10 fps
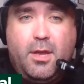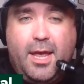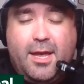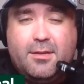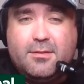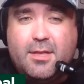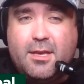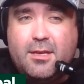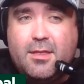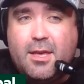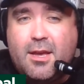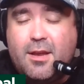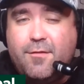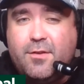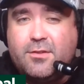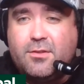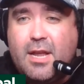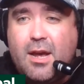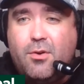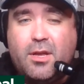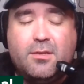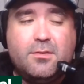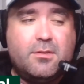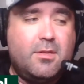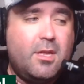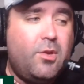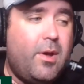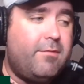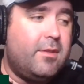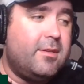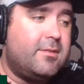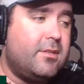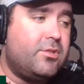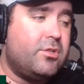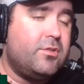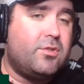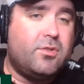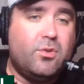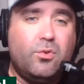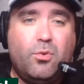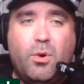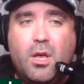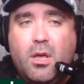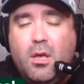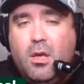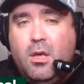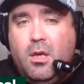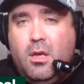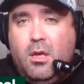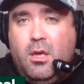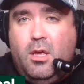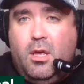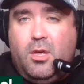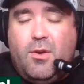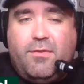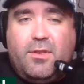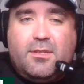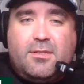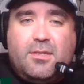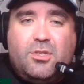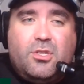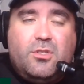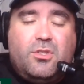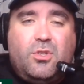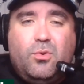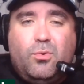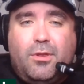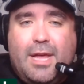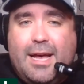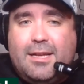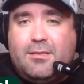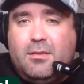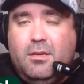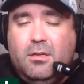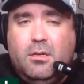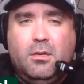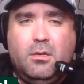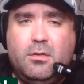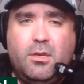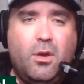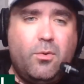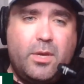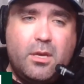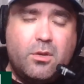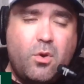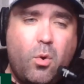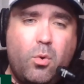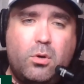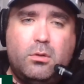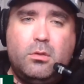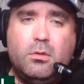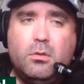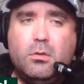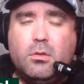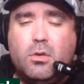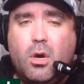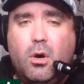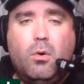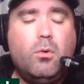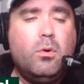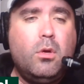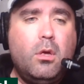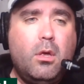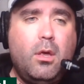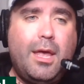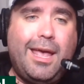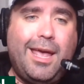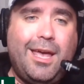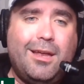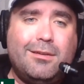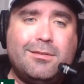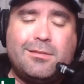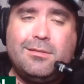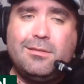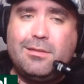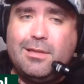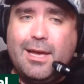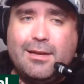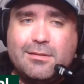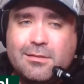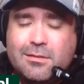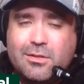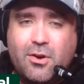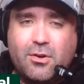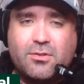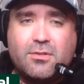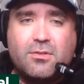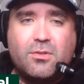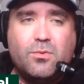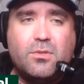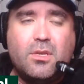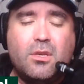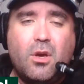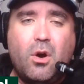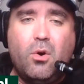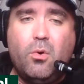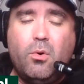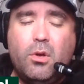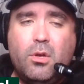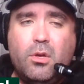and they they kind of fizzled out. And then you have the decisions to you have the decisions to let you know Ian Cole go and let Carson Soucy go